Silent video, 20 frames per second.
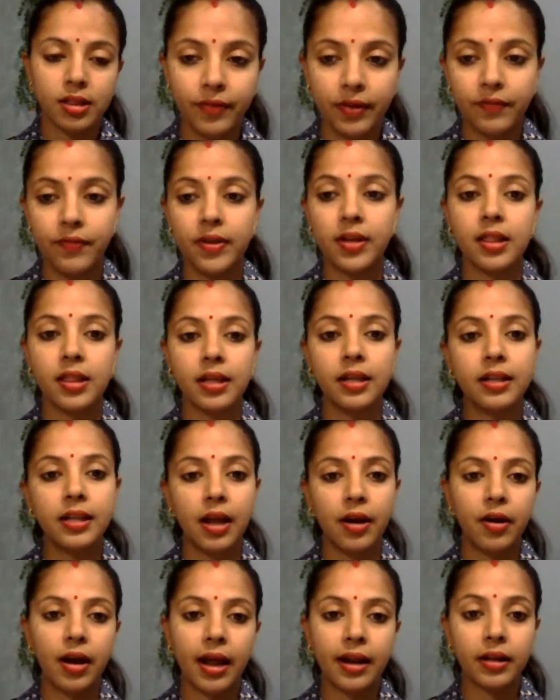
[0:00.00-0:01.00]
say, we
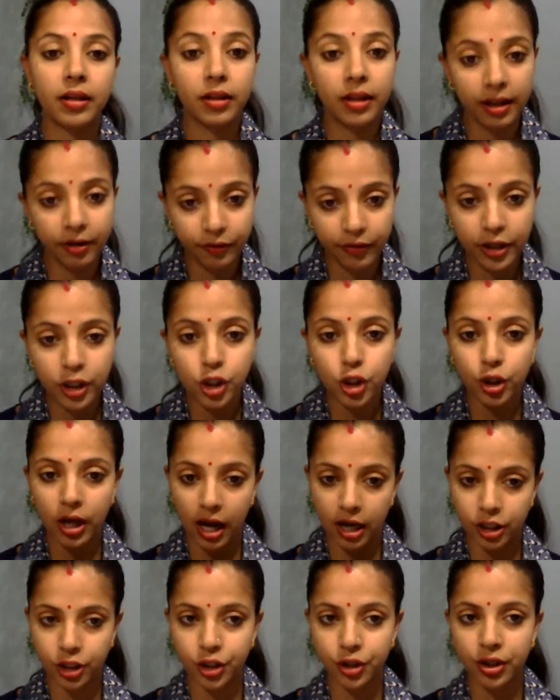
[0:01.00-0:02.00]
will say there. And they
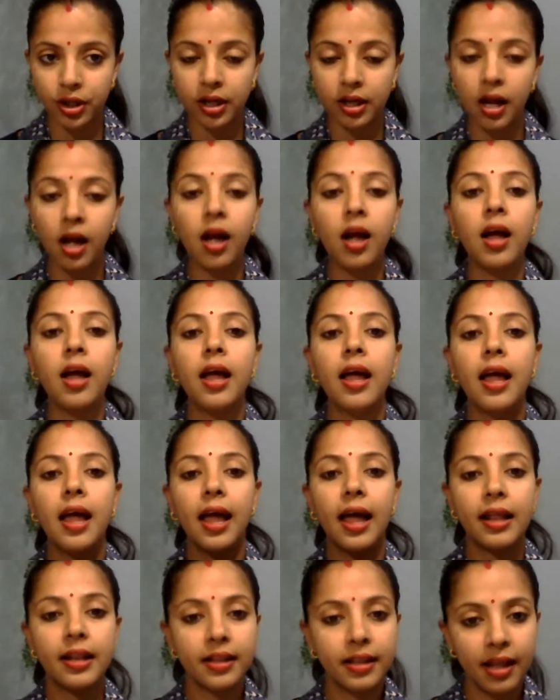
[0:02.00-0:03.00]
reached
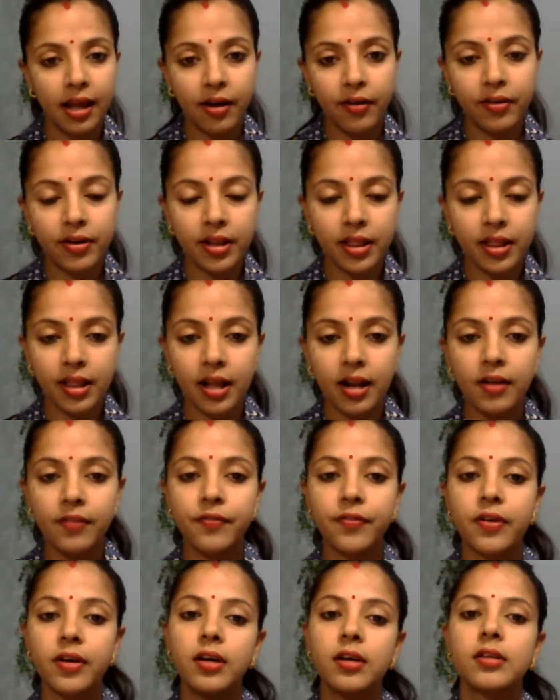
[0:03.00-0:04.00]
Kaziranga, and there
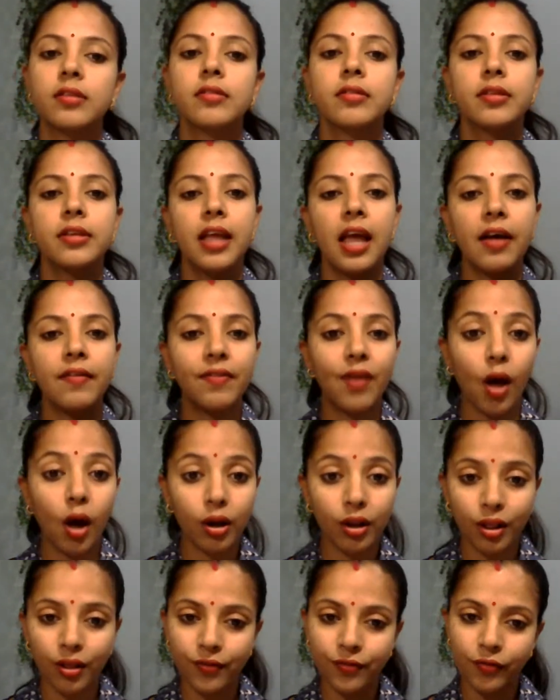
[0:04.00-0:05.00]
itself, they
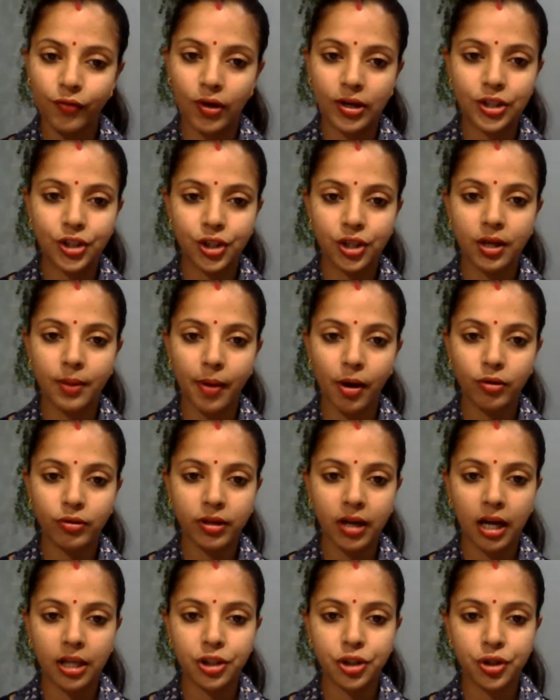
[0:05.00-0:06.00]
have lots of
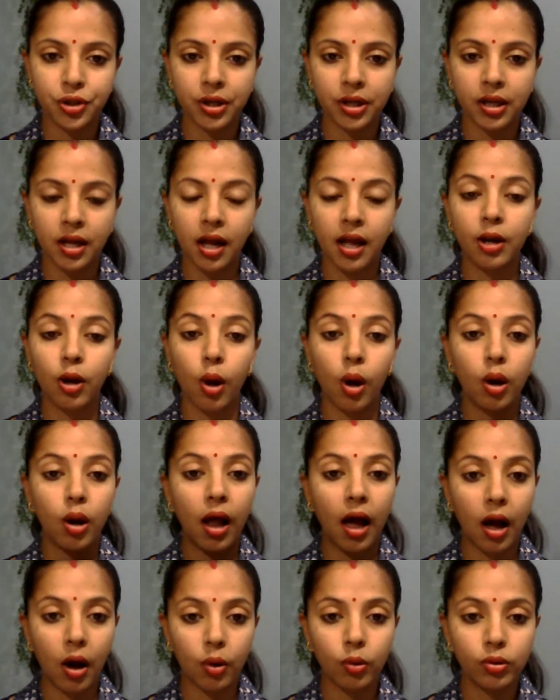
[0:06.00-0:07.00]
question about Kaziranga
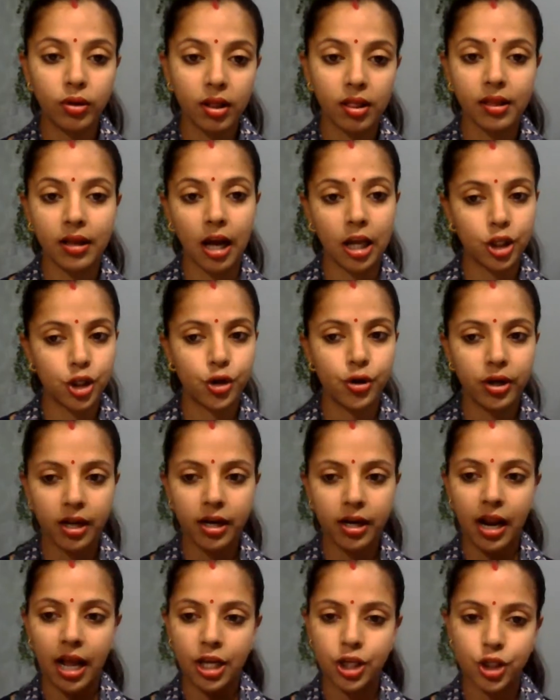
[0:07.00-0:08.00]
and all, how this
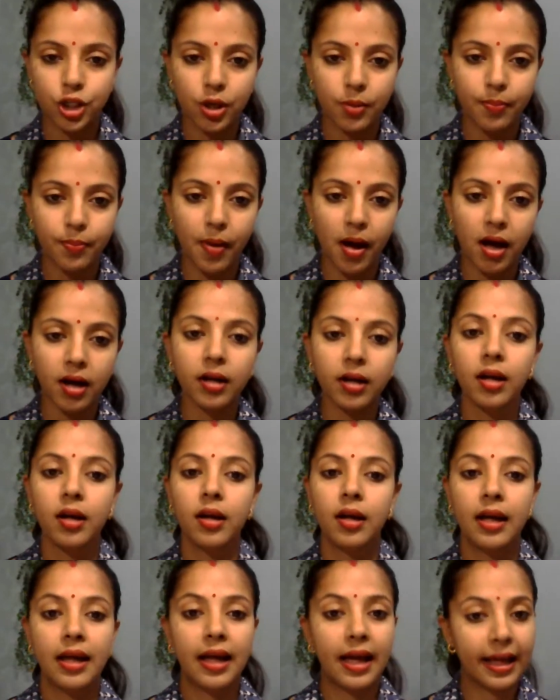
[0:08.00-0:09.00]
park
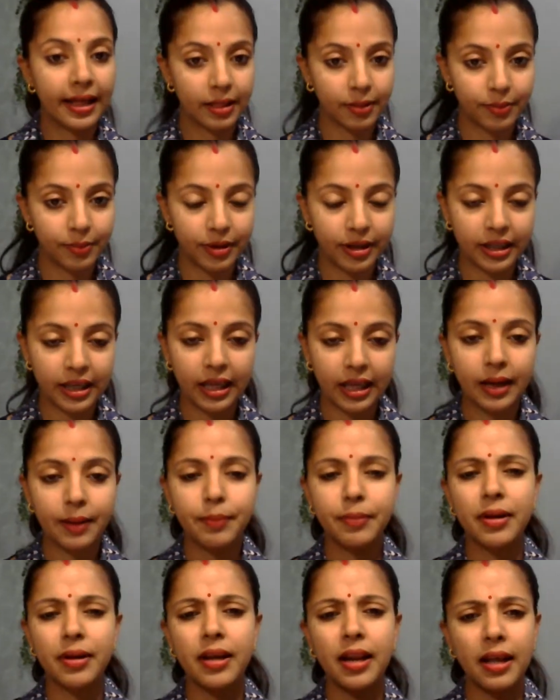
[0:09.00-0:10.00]
has been
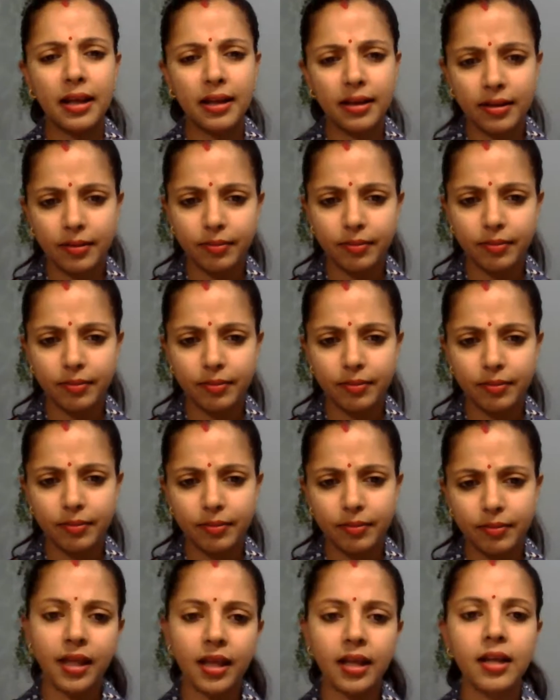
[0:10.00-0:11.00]
named and
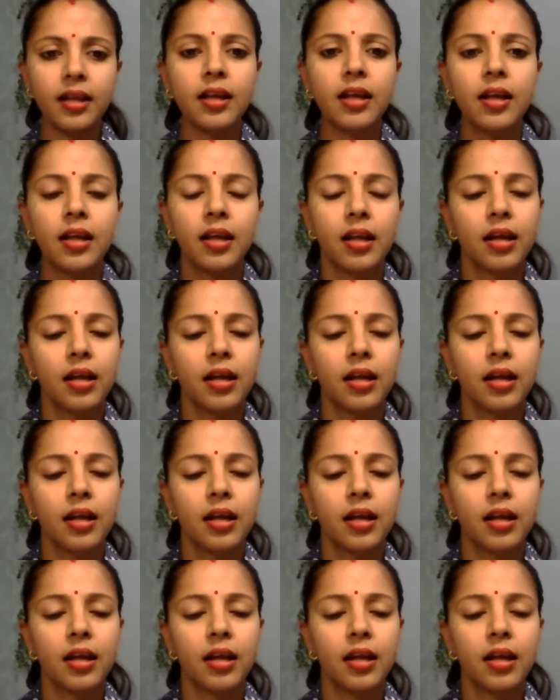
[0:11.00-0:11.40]
many things.